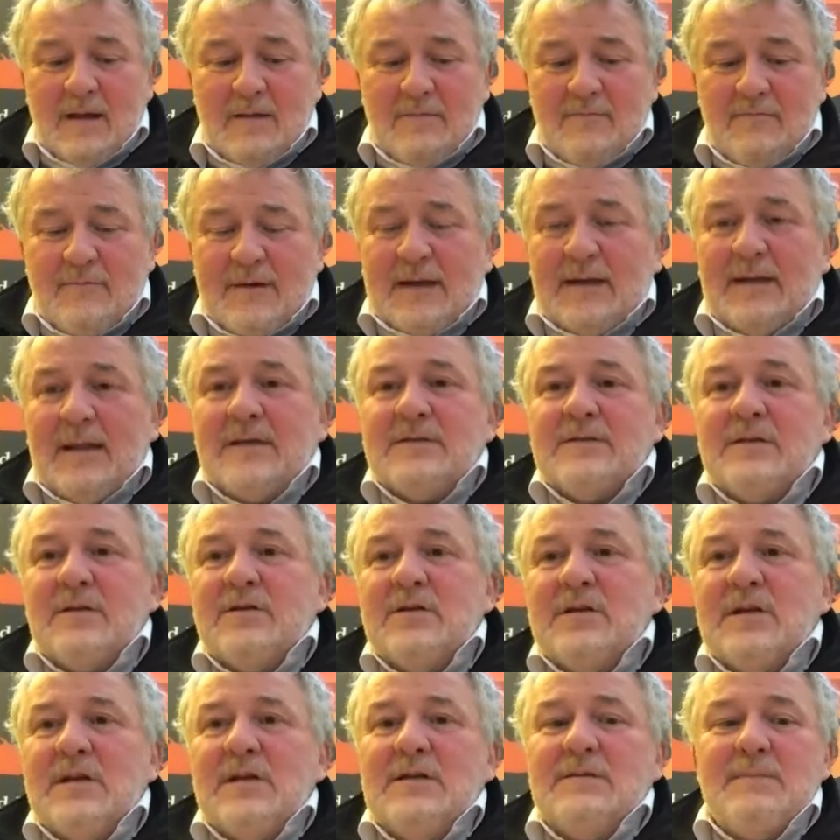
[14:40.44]
Red Leicester
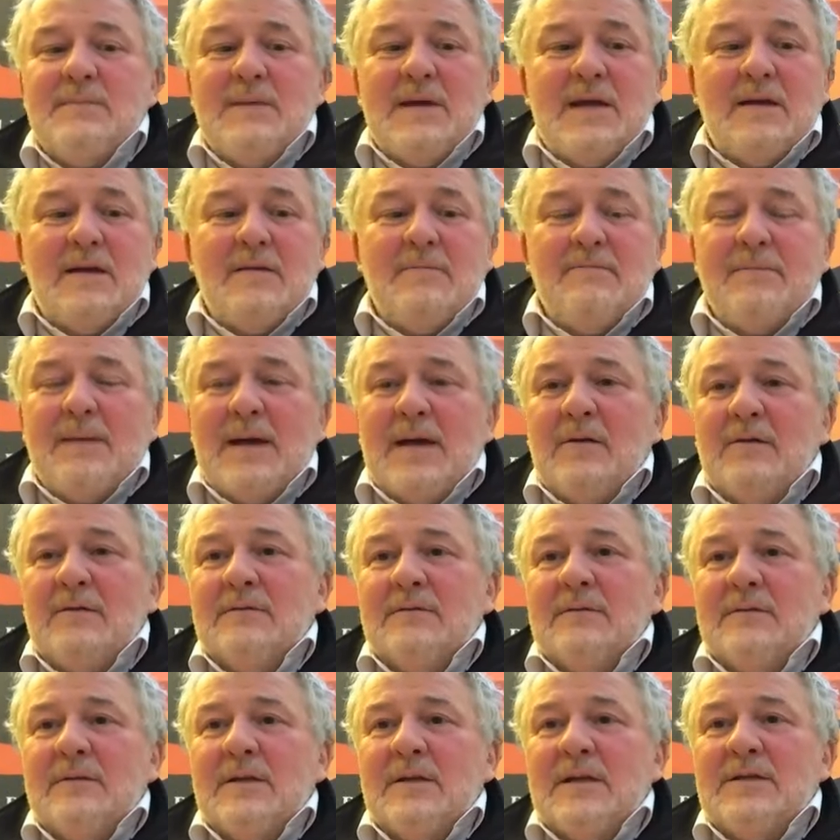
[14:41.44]
cheese made at
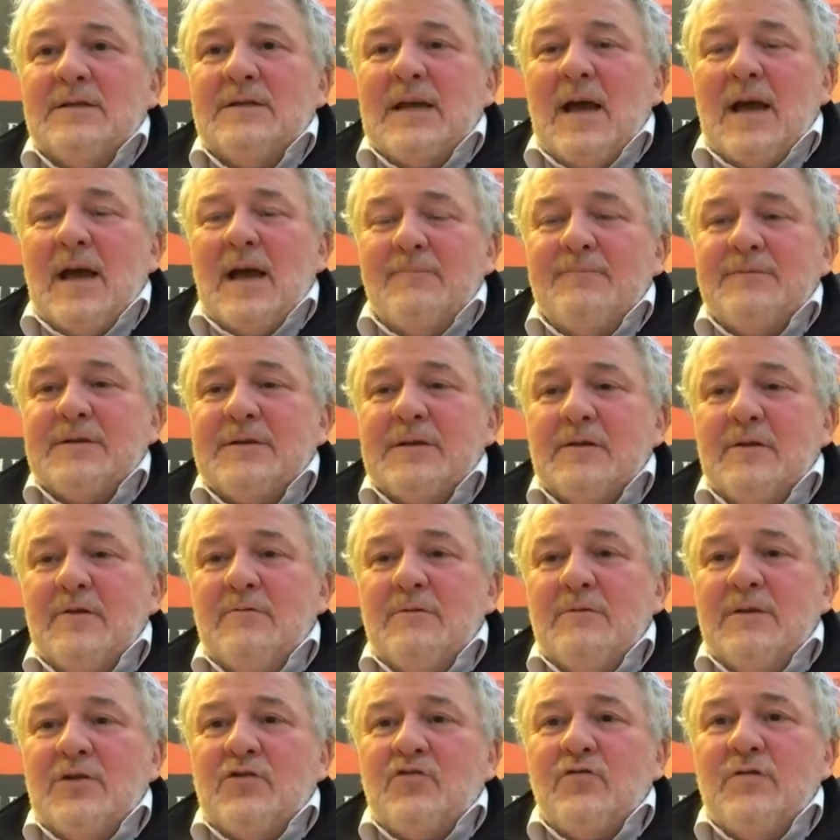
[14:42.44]
Belton is
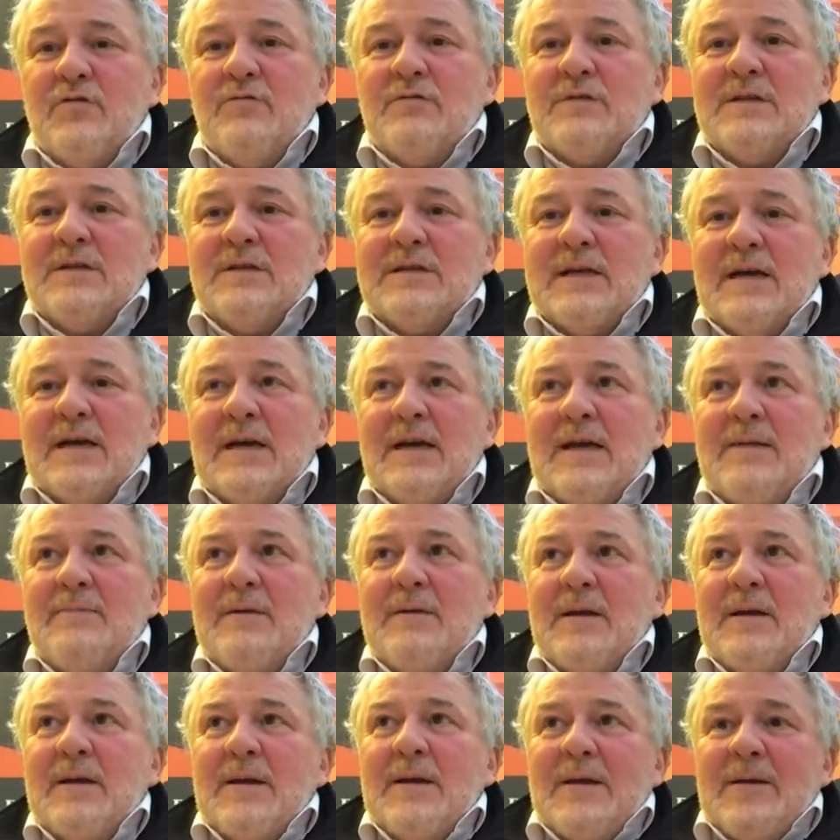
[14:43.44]
absolutely true to type.
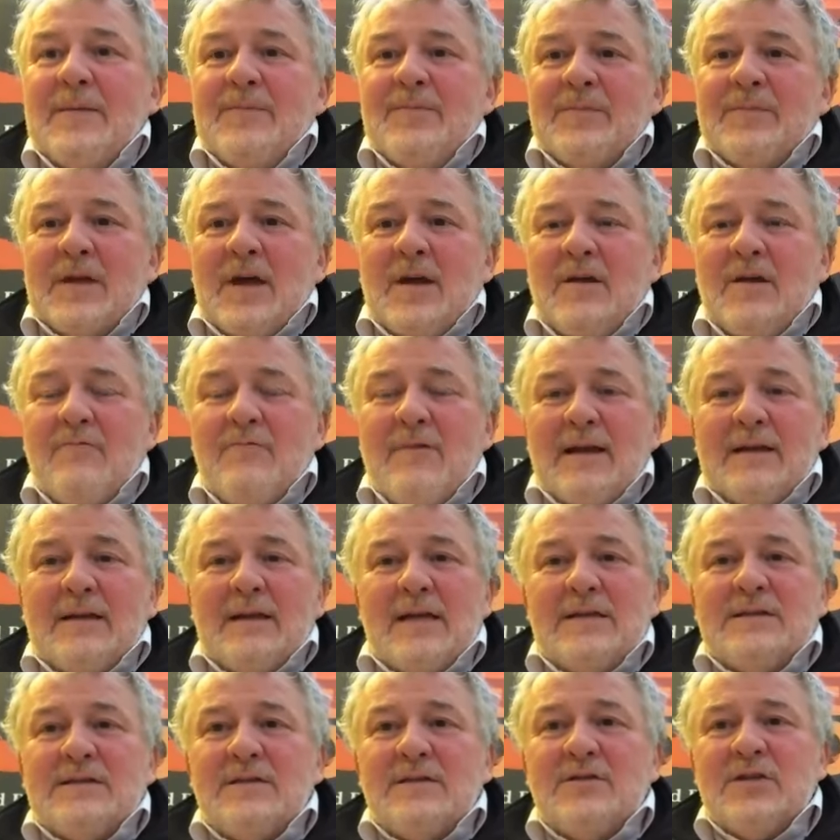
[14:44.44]
And a Red
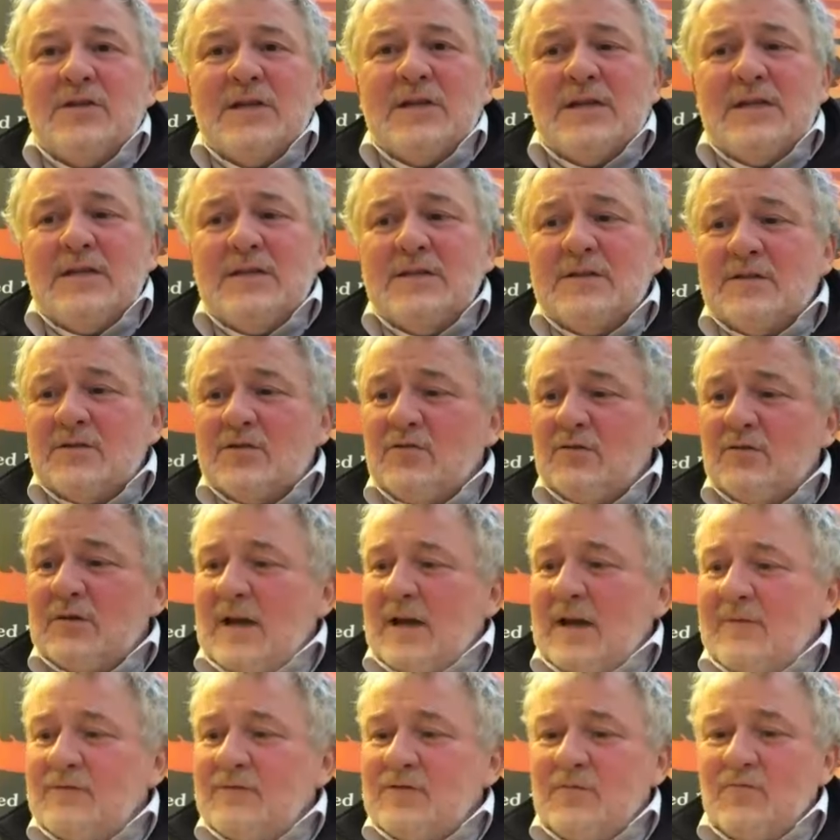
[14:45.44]
Leicester cheese should
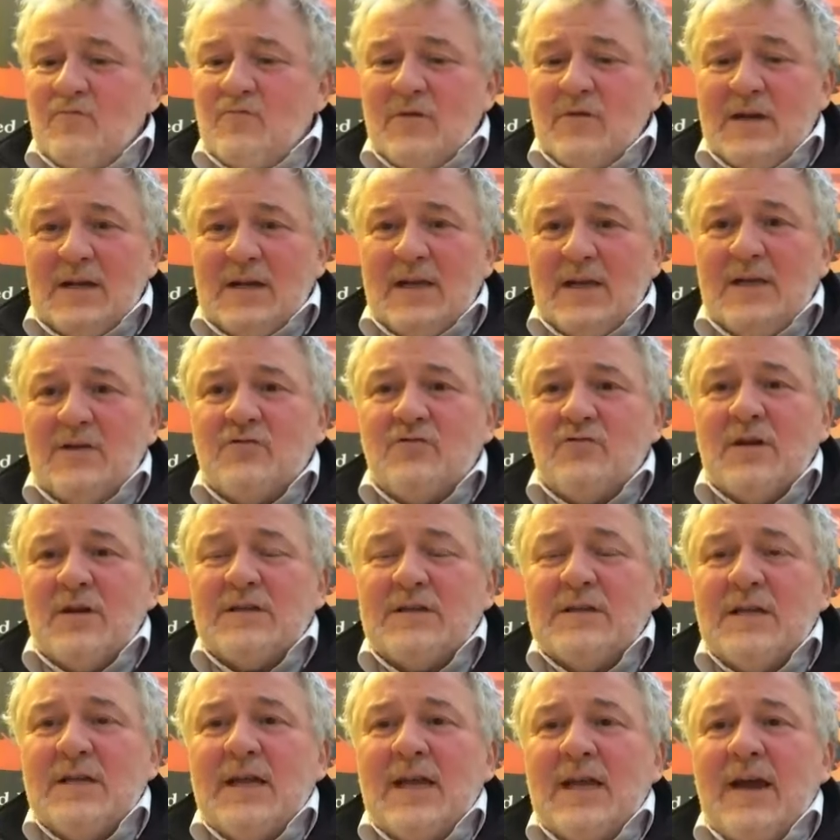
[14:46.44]
have some really
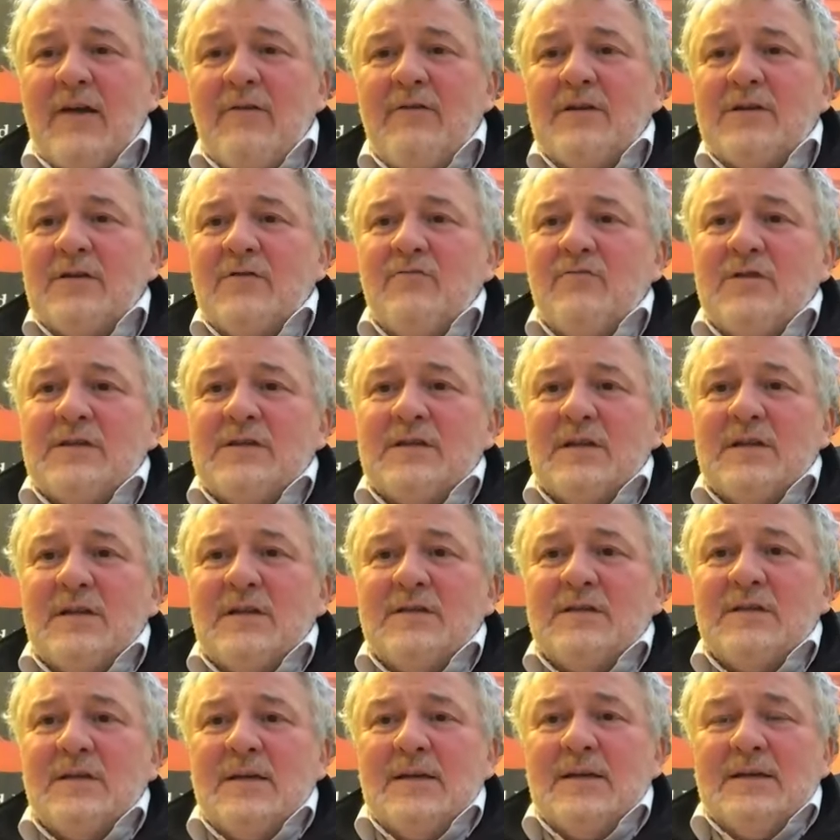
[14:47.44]
interesting
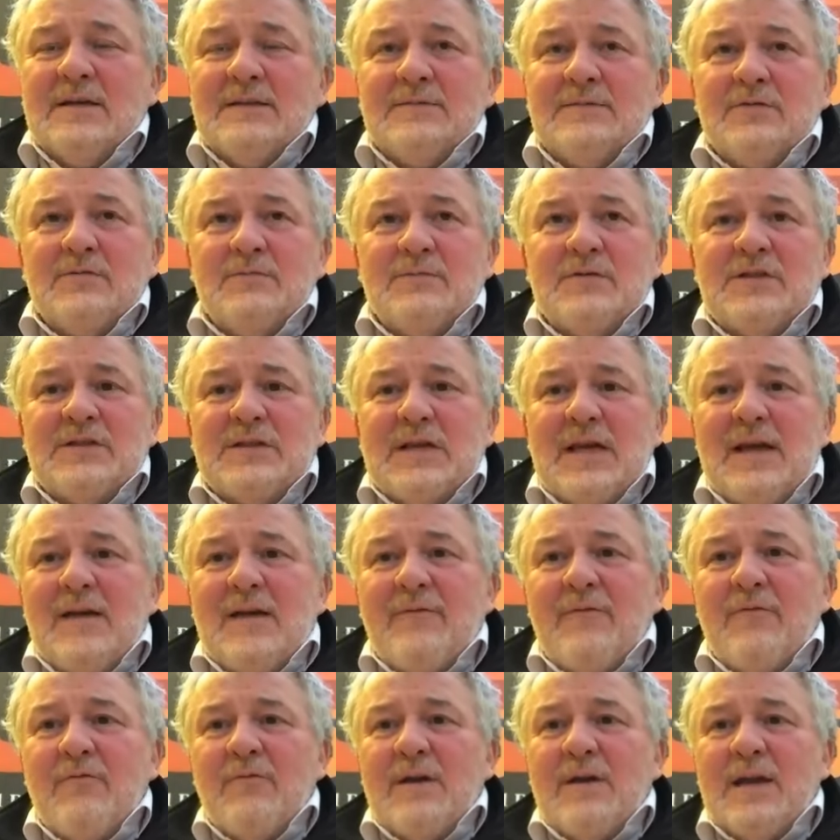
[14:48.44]
characteristics, some
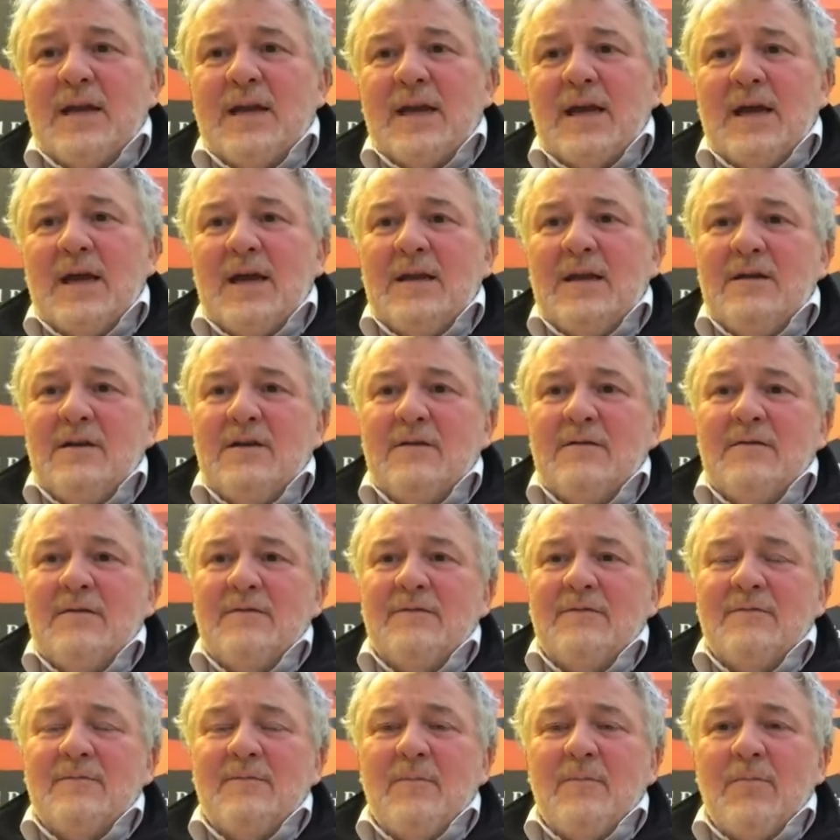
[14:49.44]
savoury, kind
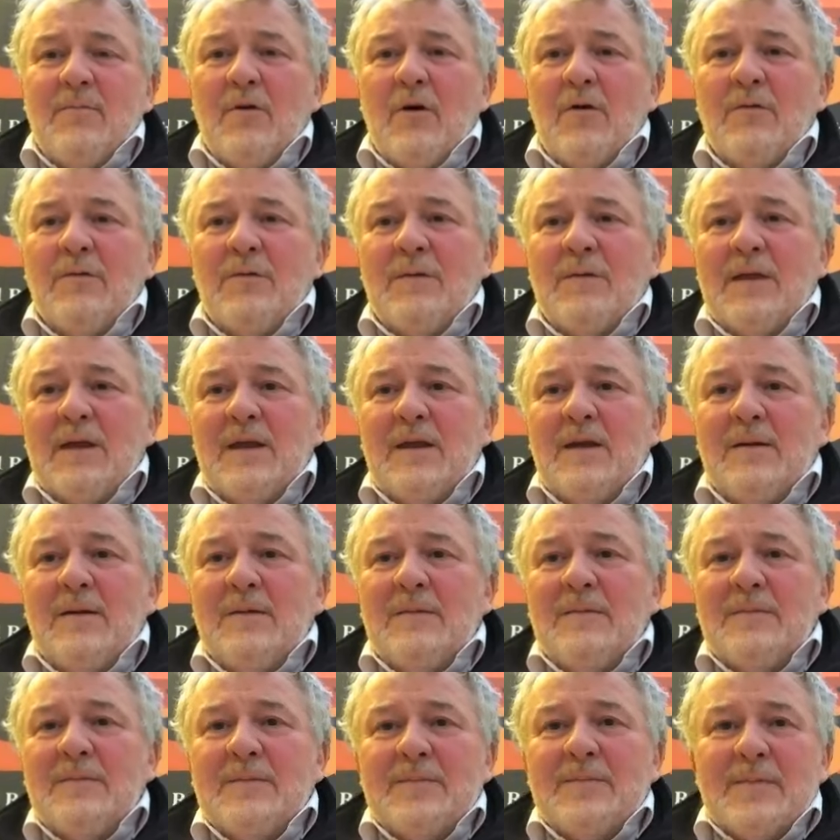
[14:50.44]
of frothy,
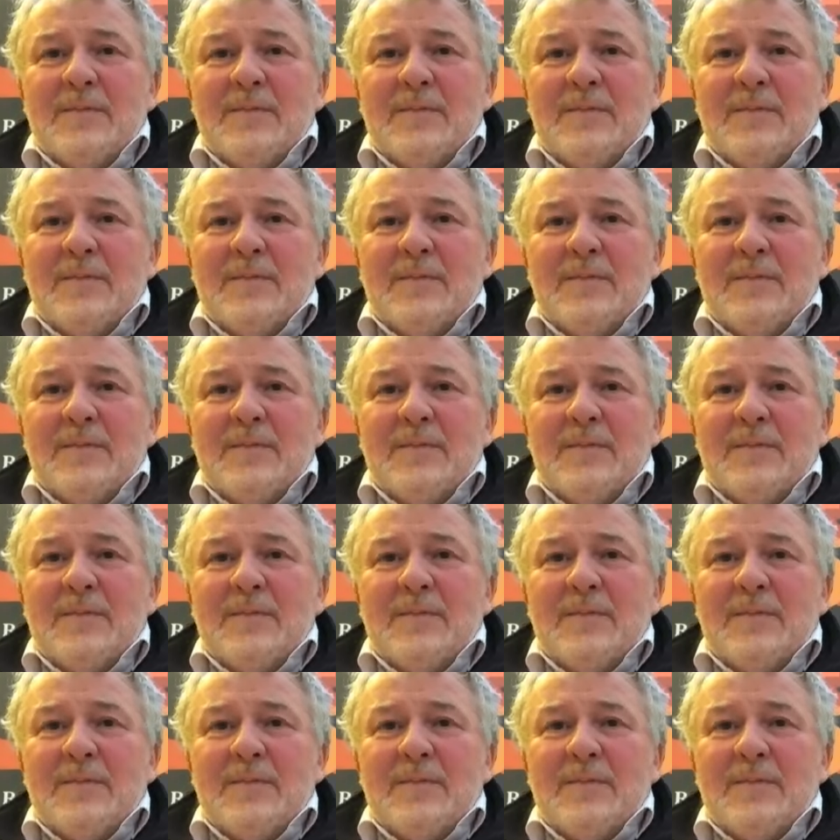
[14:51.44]
and